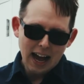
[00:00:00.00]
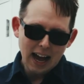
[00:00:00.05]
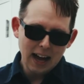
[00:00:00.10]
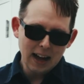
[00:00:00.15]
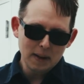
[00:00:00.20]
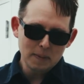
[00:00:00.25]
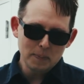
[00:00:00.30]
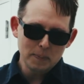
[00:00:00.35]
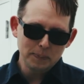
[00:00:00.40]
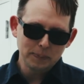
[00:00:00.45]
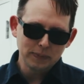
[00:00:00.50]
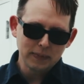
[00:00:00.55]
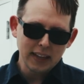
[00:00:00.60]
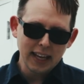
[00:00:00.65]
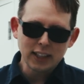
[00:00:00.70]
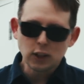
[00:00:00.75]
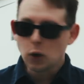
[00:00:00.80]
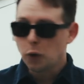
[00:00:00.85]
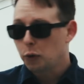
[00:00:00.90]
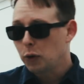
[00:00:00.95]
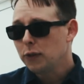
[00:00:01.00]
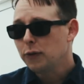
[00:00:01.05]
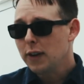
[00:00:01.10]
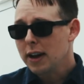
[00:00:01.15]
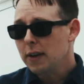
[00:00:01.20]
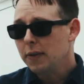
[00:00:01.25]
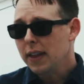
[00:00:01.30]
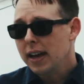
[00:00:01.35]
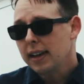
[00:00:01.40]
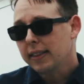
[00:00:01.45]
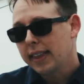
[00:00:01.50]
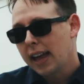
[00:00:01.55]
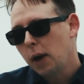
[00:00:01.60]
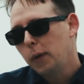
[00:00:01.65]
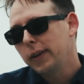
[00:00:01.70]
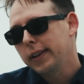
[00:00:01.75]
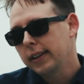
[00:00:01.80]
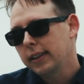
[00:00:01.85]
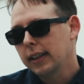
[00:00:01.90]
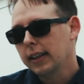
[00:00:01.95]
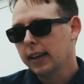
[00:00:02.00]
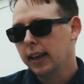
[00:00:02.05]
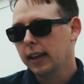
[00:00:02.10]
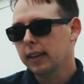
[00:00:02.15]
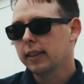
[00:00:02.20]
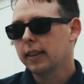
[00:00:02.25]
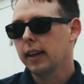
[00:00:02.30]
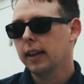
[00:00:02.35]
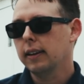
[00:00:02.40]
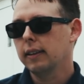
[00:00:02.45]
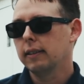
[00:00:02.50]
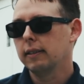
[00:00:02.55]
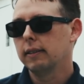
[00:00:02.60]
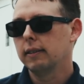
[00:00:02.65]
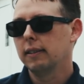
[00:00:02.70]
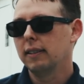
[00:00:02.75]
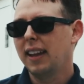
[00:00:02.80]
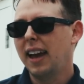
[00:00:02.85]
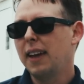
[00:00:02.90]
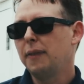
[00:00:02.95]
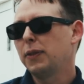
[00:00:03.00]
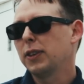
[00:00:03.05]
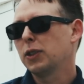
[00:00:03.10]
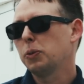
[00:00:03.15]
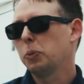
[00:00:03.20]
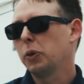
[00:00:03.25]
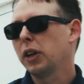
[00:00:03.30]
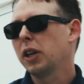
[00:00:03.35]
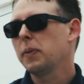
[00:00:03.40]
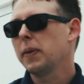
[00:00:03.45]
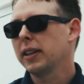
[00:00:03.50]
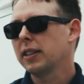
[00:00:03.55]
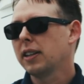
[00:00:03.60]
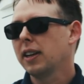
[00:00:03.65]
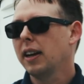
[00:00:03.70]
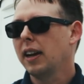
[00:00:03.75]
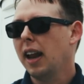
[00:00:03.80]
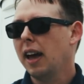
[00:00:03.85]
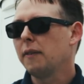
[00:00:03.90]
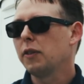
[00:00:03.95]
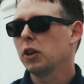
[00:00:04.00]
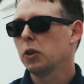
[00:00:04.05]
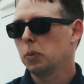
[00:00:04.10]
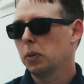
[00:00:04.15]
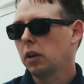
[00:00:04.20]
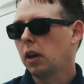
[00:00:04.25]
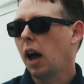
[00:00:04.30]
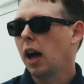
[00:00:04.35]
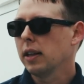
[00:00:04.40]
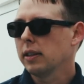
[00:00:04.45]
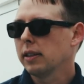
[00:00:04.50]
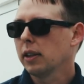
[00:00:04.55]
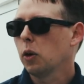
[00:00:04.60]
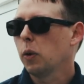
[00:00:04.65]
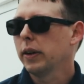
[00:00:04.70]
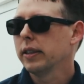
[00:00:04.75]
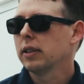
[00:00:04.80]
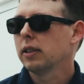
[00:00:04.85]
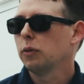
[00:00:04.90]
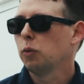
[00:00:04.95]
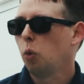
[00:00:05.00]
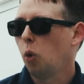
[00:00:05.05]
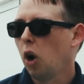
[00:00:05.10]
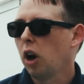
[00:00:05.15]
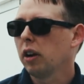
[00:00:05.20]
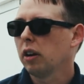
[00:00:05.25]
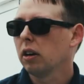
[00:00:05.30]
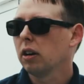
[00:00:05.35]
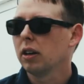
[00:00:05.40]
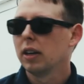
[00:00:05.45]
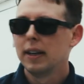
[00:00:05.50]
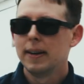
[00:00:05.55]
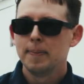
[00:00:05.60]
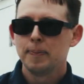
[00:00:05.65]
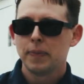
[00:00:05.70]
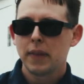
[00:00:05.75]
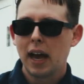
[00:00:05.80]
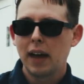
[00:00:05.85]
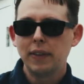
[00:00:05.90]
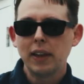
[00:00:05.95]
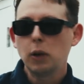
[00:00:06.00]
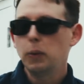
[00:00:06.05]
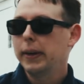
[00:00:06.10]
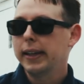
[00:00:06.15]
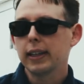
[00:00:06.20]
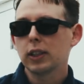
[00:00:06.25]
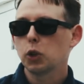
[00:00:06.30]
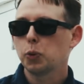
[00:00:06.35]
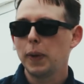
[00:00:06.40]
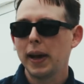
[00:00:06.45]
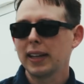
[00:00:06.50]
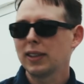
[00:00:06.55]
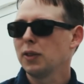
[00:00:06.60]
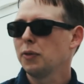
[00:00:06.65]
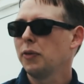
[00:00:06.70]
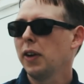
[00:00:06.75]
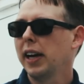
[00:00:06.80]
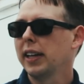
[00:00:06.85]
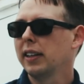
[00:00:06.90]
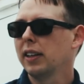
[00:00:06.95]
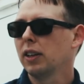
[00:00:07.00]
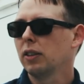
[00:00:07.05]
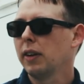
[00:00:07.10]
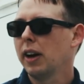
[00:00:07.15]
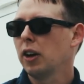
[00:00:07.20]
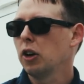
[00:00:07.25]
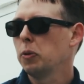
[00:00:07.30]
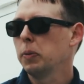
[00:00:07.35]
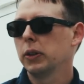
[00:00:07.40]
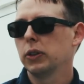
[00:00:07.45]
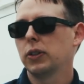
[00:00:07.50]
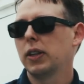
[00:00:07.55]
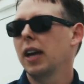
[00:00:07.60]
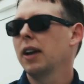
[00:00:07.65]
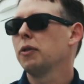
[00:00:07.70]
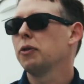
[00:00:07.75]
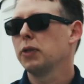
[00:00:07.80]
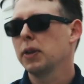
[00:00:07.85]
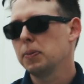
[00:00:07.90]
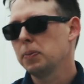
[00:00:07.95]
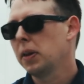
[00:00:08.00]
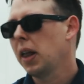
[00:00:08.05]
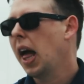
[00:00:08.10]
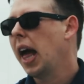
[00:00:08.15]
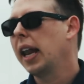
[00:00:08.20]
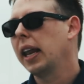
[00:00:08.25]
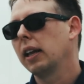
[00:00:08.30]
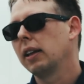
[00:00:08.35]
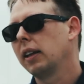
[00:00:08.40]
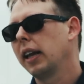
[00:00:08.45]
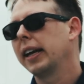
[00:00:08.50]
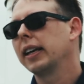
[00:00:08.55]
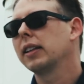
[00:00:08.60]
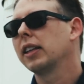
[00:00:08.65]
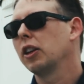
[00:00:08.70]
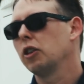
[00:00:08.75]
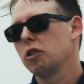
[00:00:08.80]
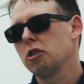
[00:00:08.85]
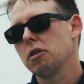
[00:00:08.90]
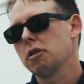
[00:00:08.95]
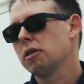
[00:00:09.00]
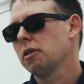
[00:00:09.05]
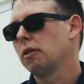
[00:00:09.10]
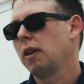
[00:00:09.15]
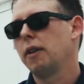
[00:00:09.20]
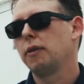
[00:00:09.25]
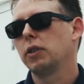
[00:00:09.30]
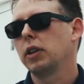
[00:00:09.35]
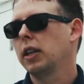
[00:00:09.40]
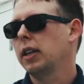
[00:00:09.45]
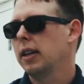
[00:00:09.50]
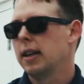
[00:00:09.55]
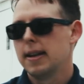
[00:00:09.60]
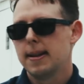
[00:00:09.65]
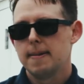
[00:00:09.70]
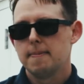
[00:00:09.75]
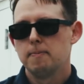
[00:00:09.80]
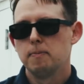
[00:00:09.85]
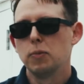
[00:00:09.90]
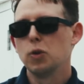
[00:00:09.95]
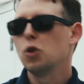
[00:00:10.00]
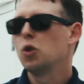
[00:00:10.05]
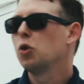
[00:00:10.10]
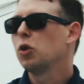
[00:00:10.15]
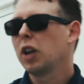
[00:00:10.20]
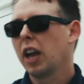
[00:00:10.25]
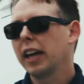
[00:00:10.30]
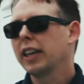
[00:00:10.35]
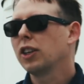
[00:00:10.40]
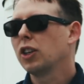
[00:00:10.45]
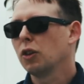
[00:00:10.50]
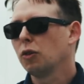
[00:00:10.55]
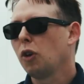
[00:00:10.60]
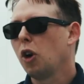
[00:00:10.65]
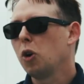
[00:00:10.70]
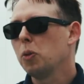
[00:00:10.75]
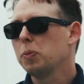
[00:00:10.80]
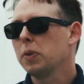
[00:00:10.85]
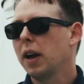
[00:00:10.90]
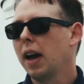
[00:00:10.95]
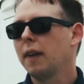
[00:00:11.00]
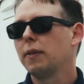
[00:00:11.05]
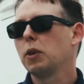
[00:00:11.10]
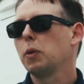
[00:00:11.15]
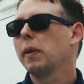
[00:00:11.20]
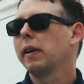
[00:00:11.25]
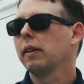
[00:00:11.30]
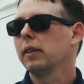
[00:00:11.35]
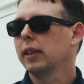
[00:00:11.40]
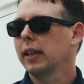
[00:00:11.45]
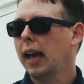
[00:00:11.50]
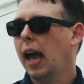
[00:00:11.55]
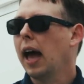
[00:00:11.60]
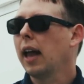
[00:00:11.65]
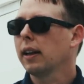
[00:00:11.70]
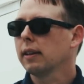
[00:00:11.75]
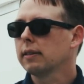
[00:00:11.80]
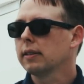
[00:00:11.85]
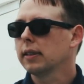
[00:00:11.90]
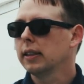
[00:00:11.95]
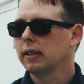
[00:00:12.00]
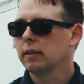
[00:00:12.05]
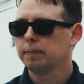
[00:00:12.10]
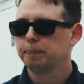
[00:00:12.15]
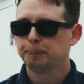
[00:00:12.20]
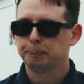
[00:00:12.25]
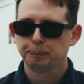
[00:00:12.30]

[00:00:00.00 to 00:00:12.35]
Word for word: And so if we found that, that would indicate that life is pretty much an inevitable consequence of water, and then we'd expect to find it around almost every planet like the Earth or every moon like Europa, everywhere in the galaxy.